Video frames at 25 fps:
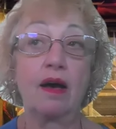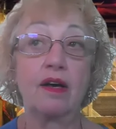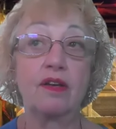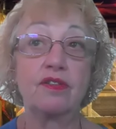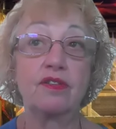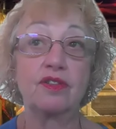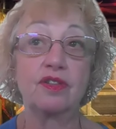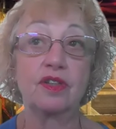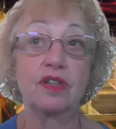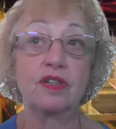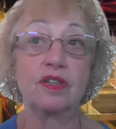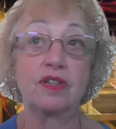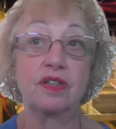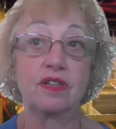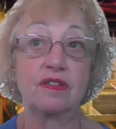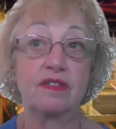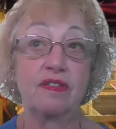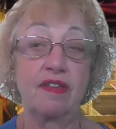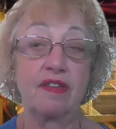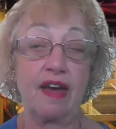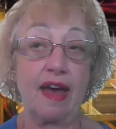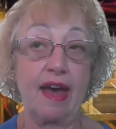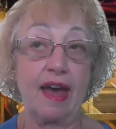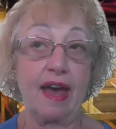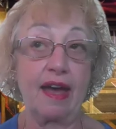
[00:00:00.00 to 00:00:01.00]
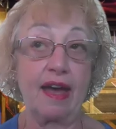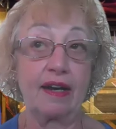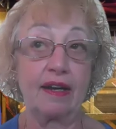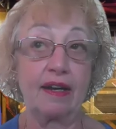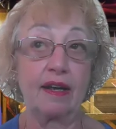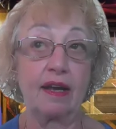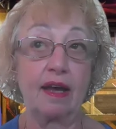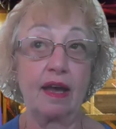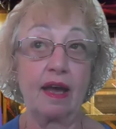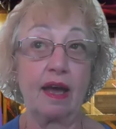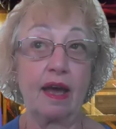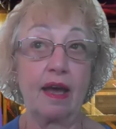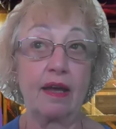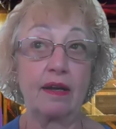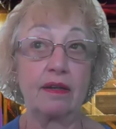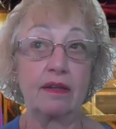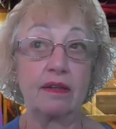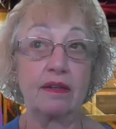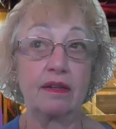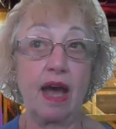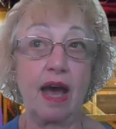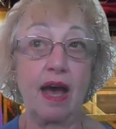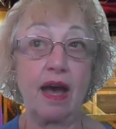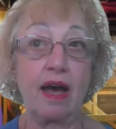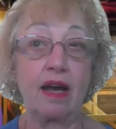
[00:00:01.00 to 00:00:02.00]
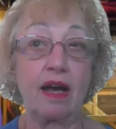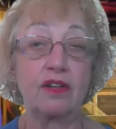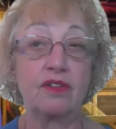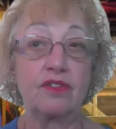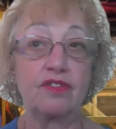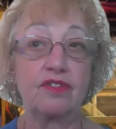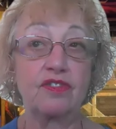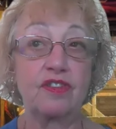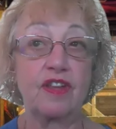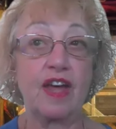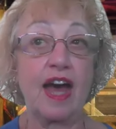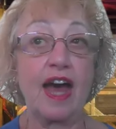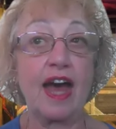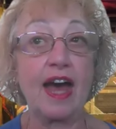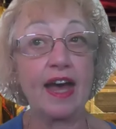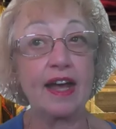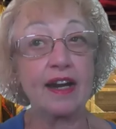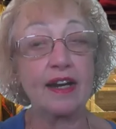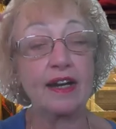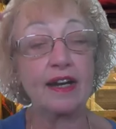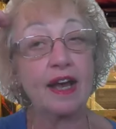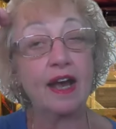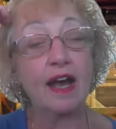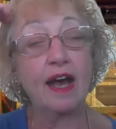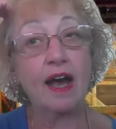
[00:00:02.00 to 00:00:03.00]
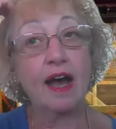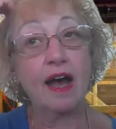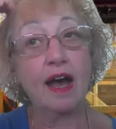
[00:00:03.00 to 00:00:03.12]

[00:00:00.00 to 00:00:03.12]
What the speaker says: So I did that. And out of that,